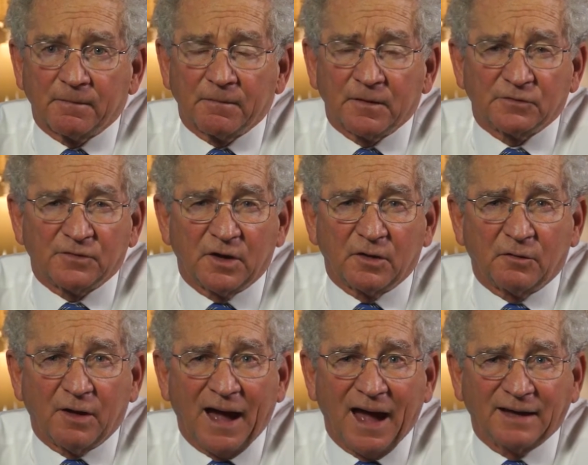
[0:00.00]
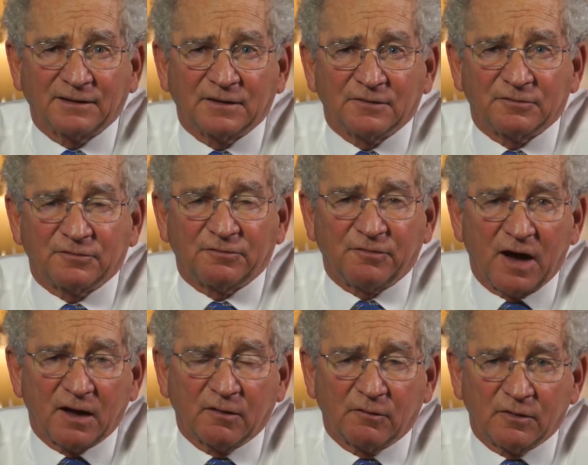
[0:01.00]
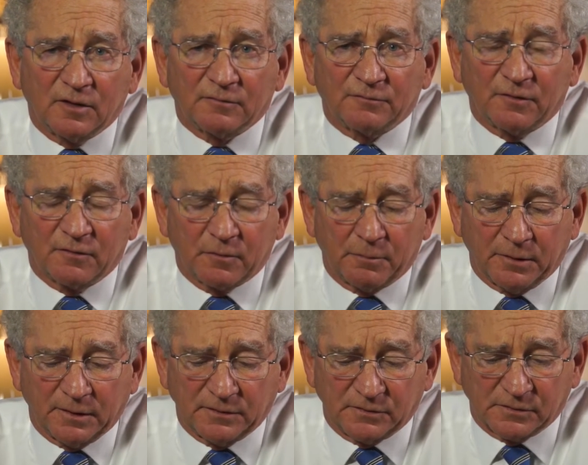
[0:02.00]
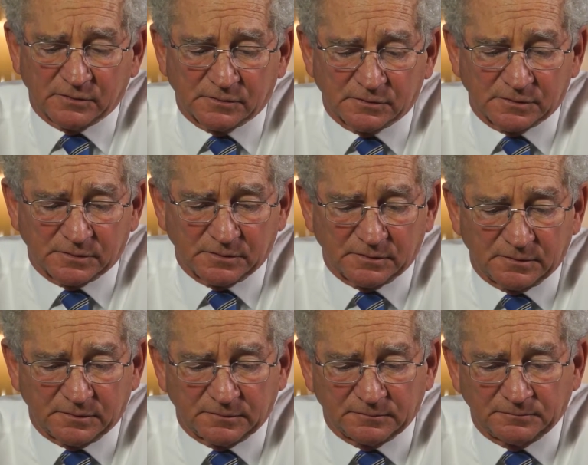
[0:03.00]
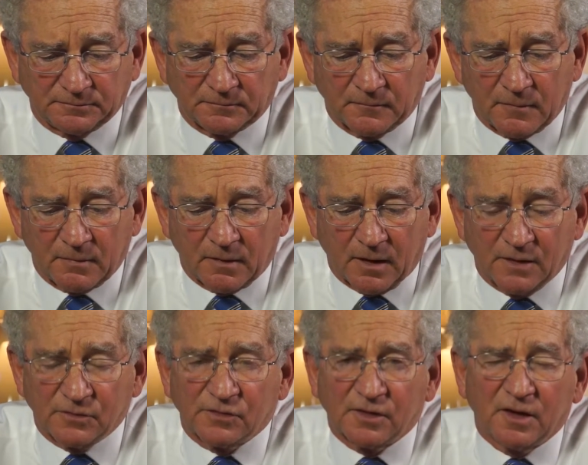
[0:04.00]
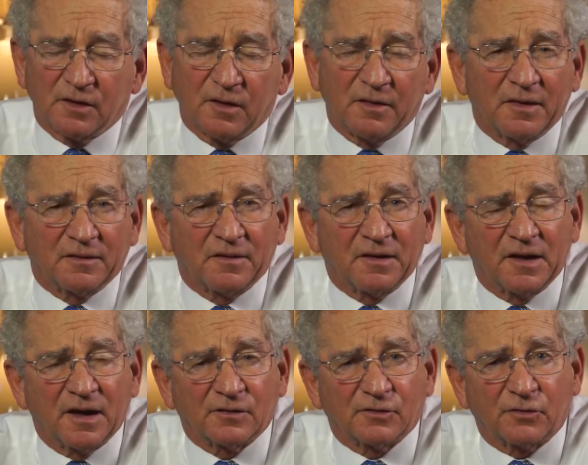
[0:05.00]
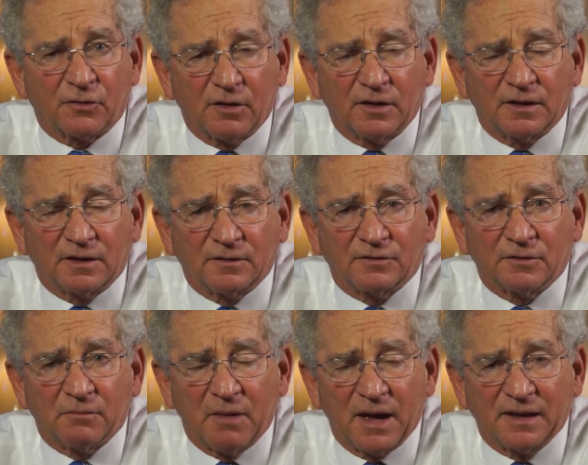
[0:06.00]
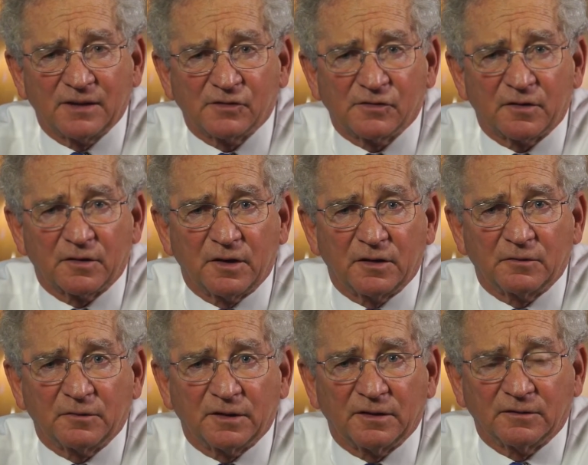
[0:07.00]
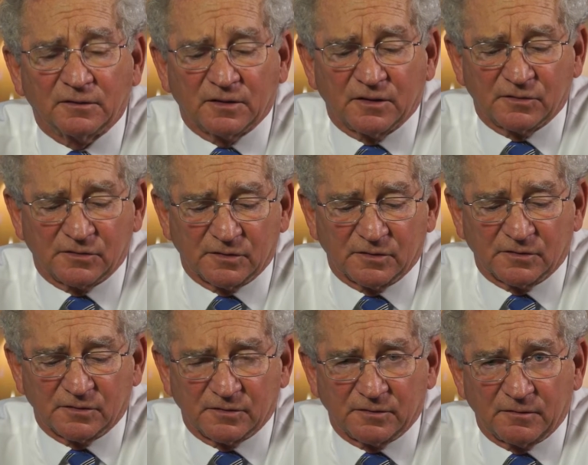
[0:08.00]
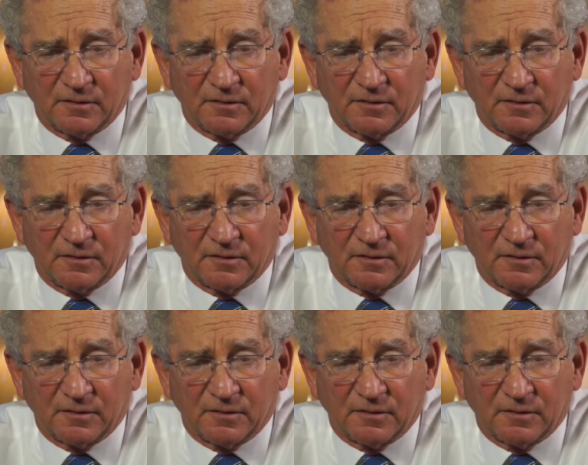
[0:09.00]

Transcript: There's no active follow-up for the patients. And they're not trained to manage their own illnesses.